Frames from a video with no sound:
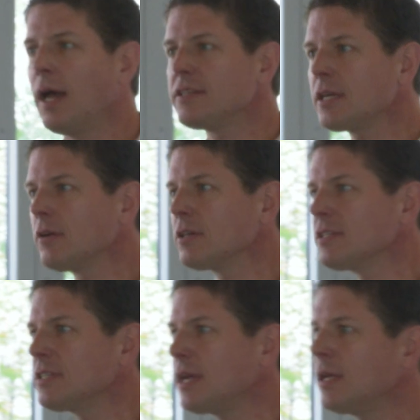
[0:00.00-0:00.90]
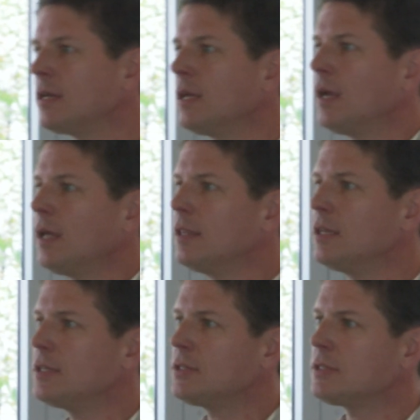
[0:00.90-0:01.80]
As Eric said,
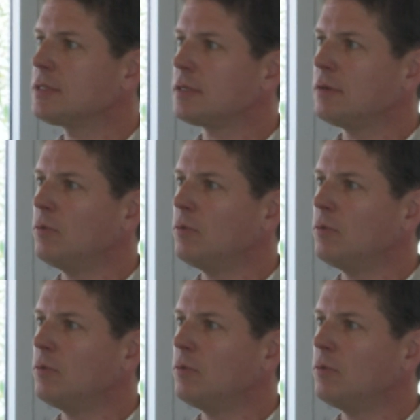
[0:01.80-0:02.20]
this